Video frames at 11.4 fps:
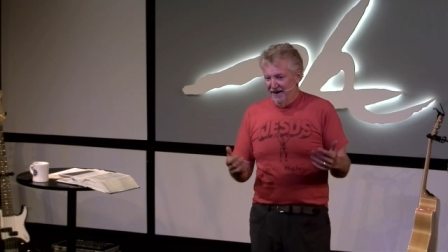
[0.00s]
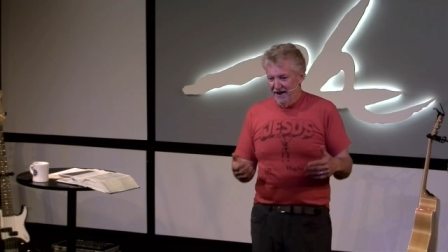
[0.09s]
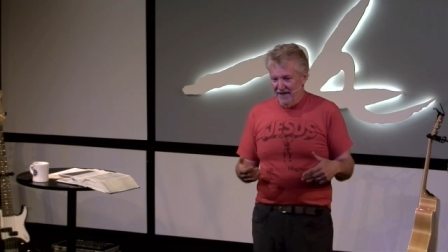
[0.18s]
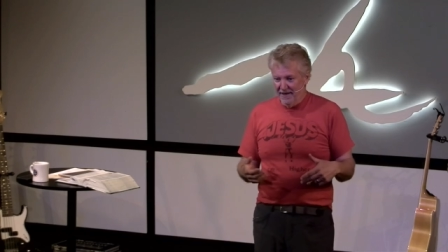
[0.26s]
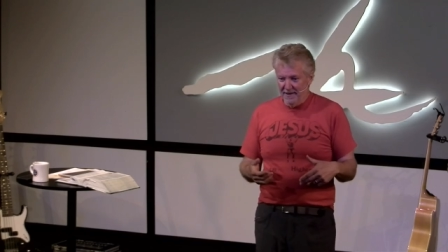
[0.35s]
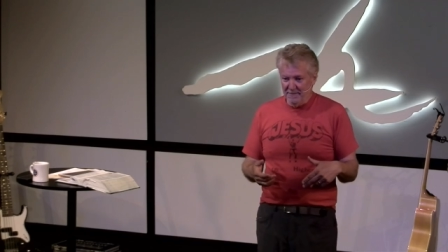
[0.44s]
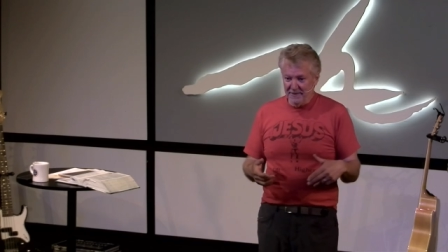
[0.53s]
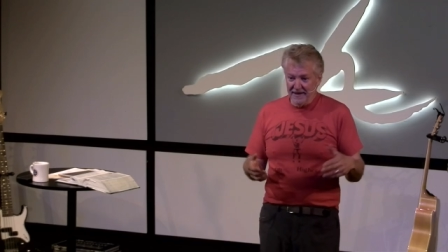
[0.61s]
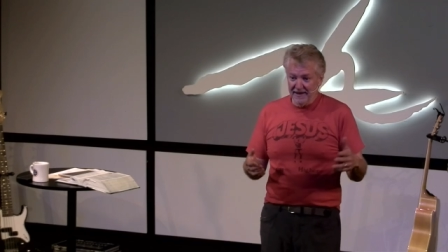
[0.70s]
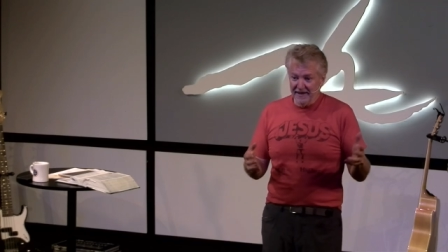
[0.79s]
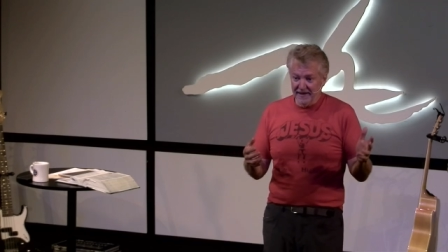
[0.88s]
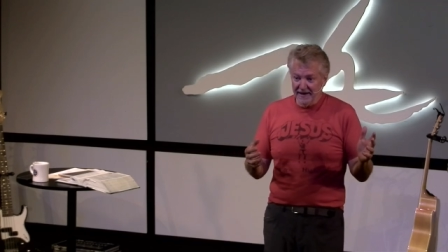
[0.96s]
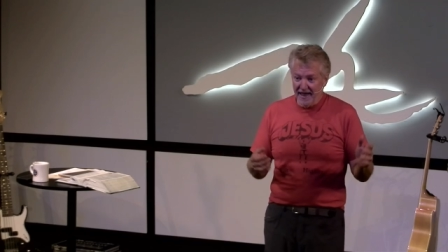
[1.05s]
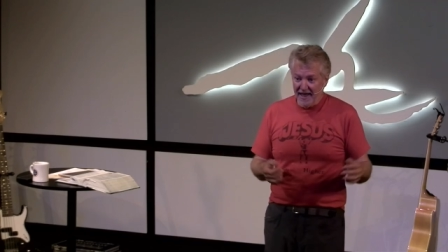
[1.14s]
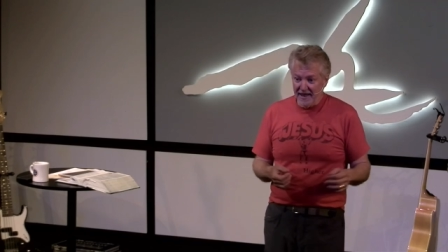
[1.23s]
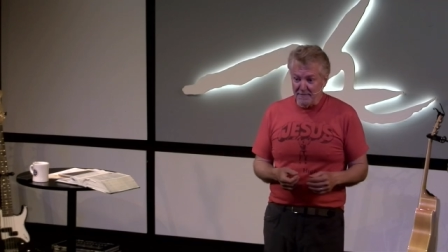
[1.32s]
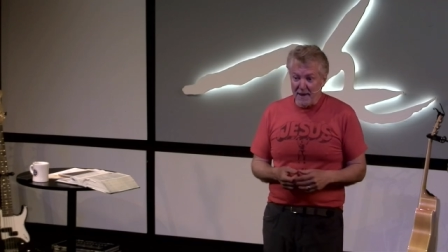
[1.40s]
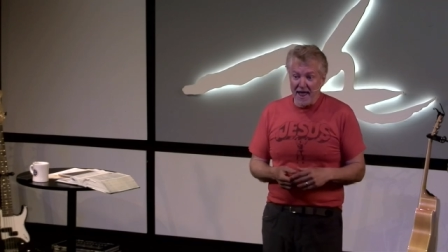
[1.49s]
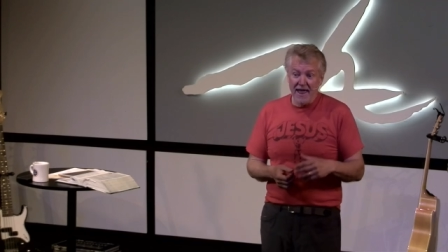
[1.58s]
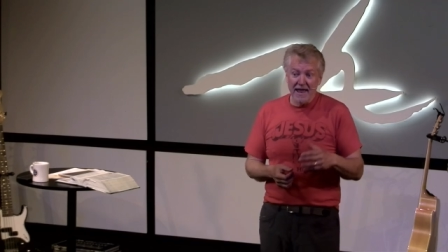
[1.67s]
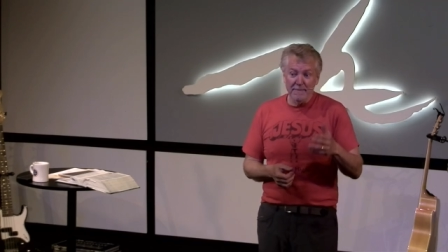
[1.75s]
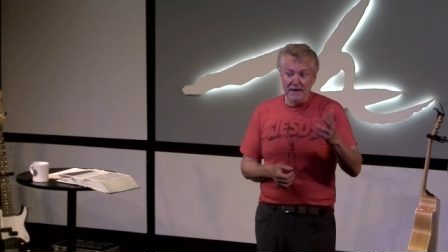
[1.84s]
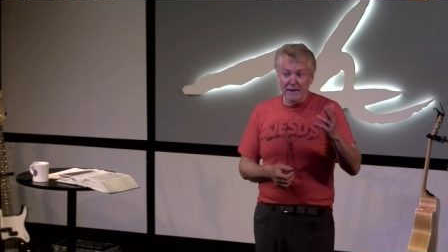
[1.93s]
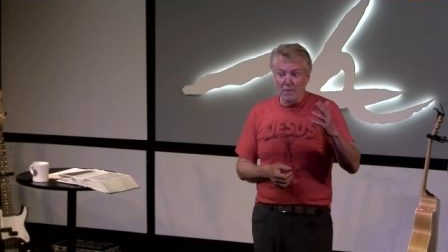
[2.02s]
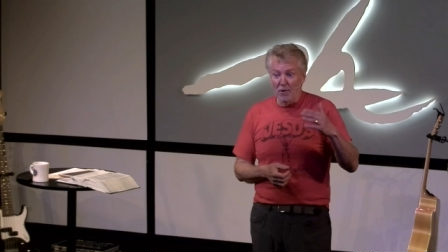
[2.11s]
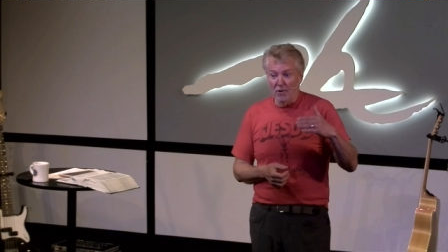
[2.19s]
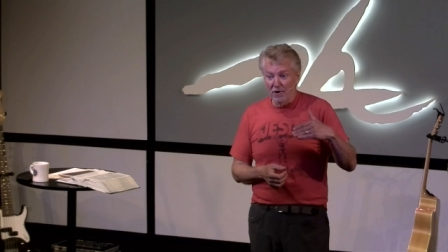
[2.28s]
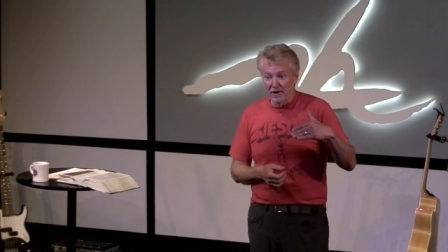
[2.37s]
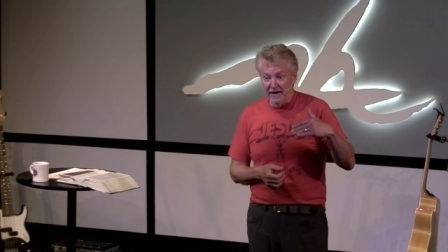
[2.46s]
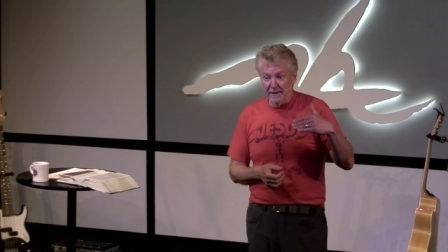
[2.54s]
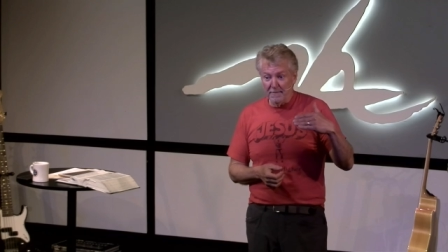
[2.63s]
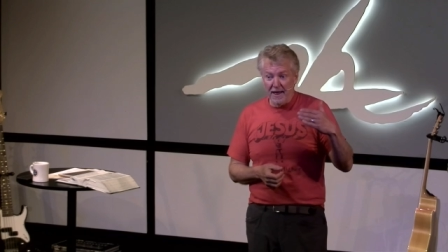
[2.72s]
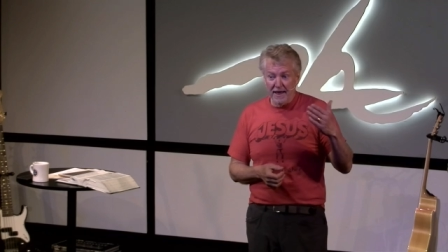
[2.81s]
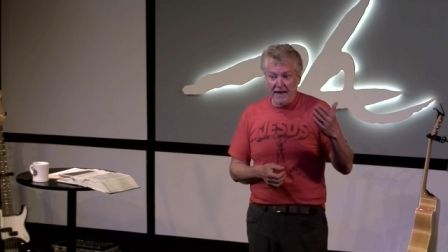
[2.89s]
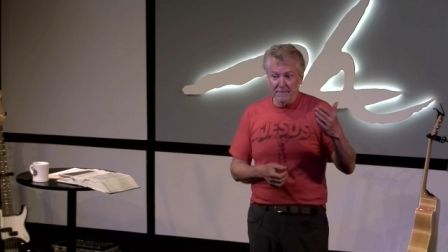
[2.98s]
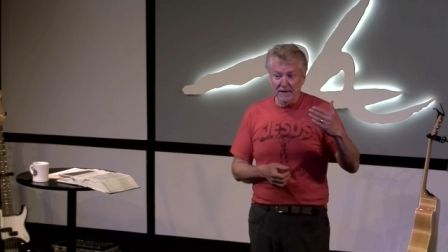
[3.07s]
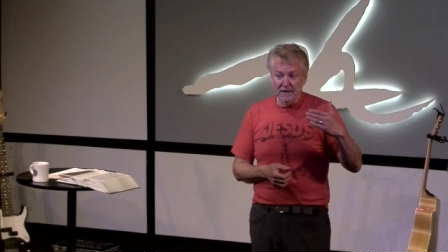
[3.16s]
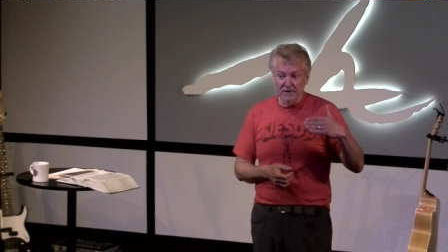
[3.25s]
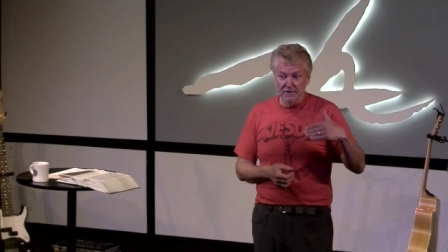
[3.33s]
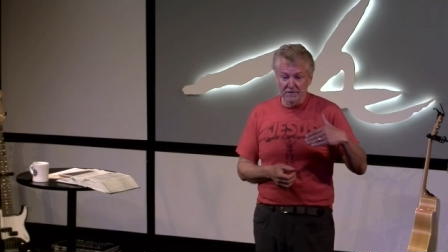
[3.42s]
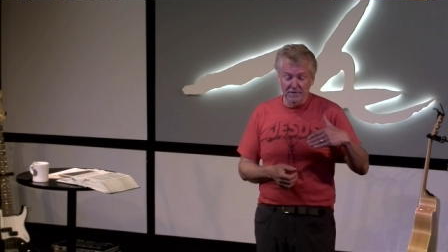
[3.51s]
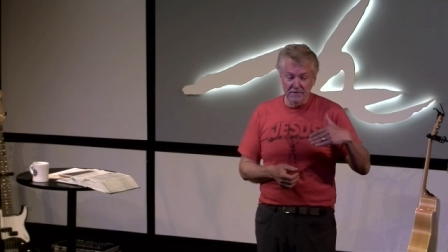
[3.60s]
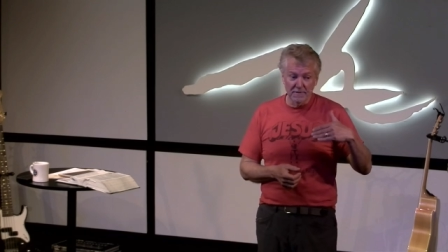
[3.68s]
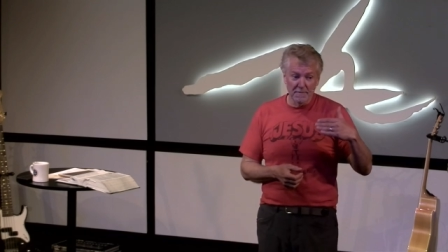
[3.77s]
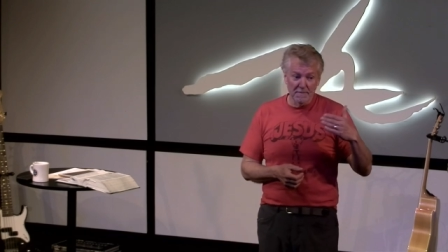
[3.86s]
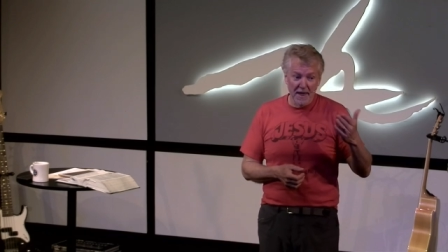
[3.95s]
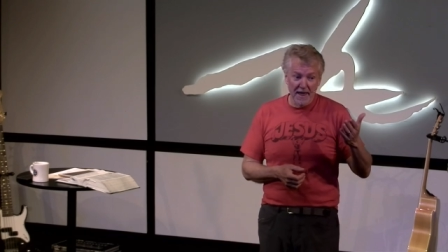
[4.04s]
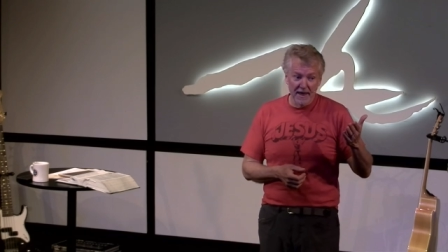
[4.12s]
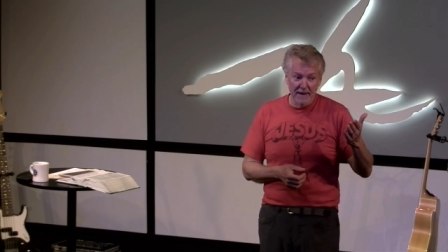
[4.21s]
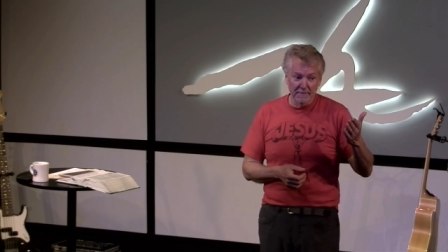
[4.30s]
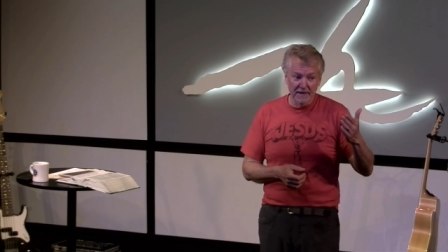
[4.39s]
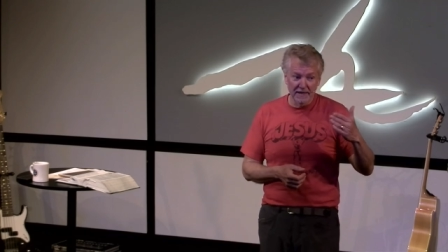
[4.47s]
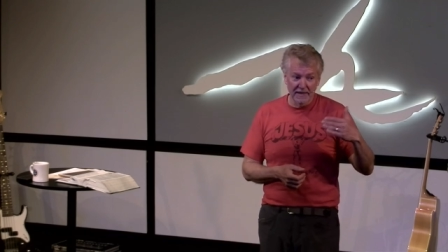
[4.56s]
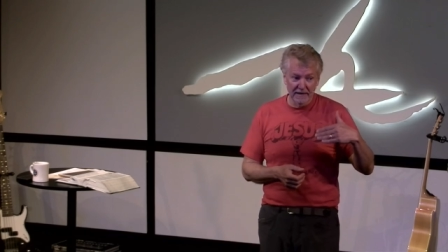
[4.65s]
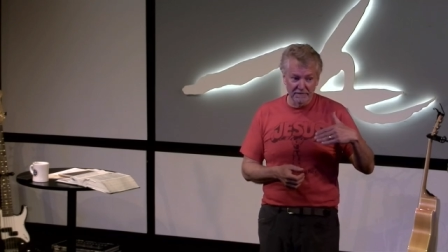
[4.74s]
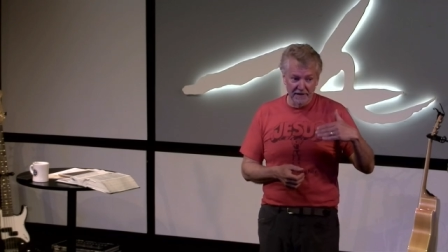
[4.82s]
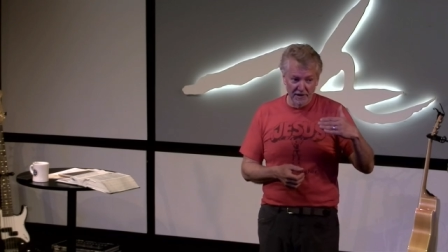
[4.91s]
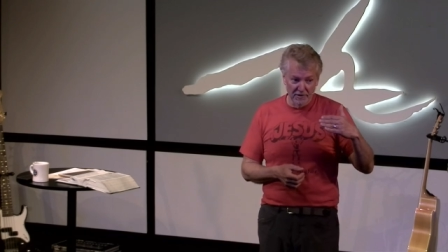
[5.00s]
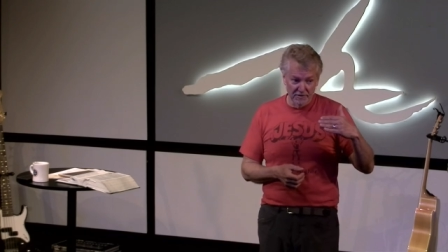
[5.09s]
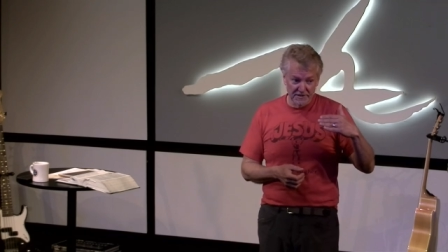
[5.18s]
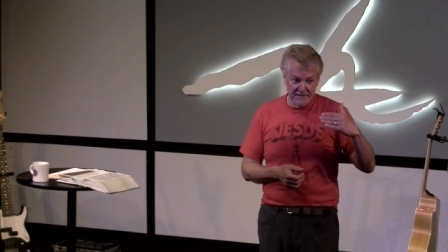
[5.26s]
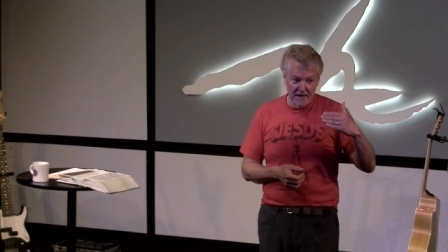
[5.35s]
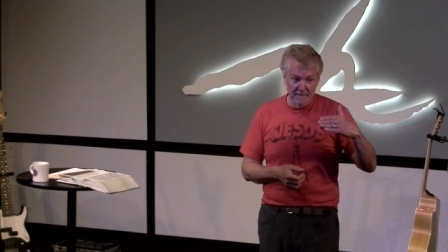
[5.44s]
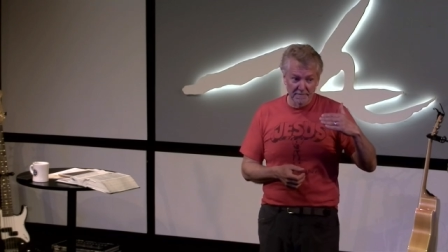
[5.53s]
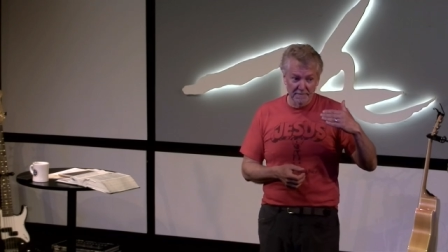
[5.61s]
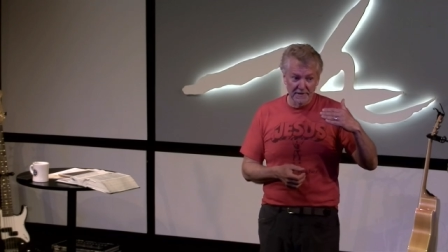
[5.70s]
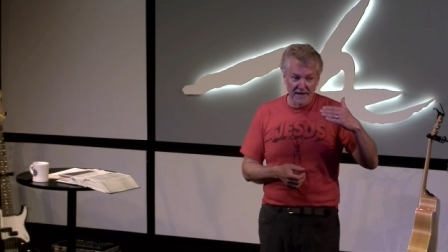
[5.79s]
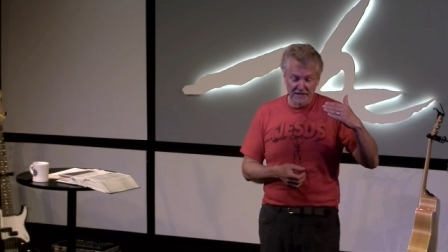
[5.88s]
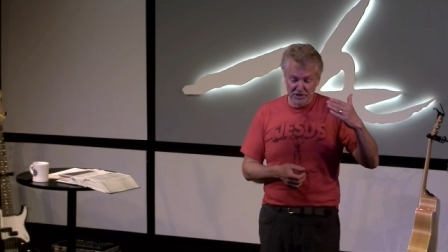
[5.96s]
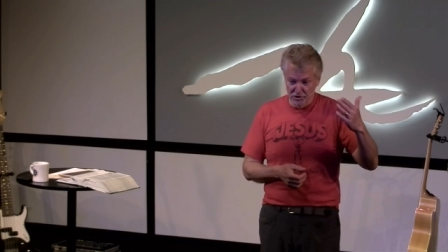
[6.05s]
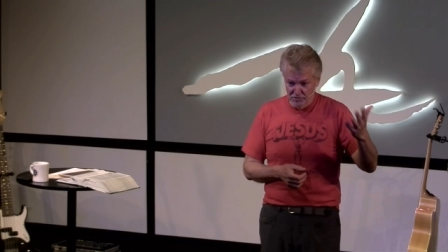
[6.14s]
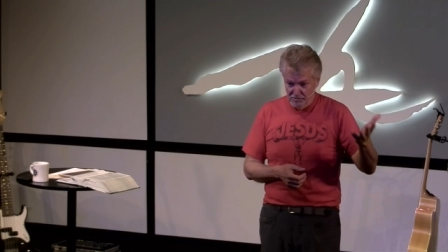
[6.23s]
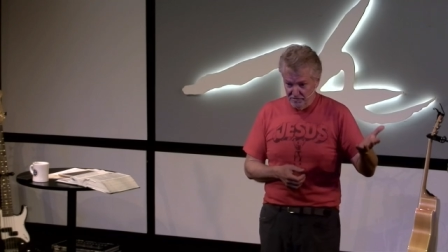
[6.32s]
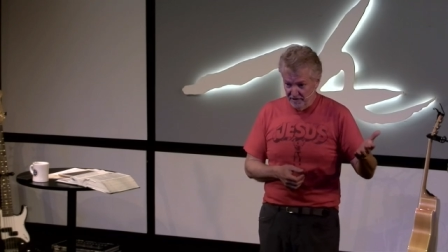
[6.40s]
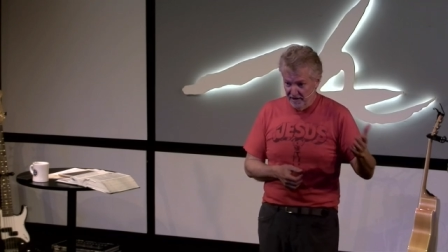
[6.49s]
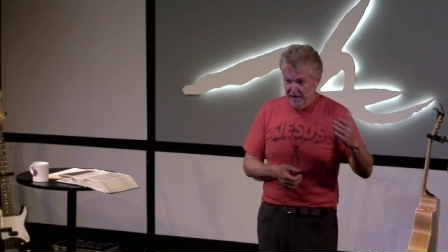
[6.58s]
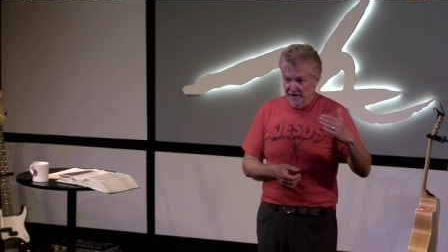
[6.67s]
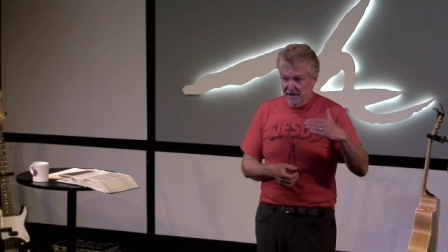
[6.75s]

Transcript: Coming again, maybe morning, maybe noon, maybe evening, or someday soon.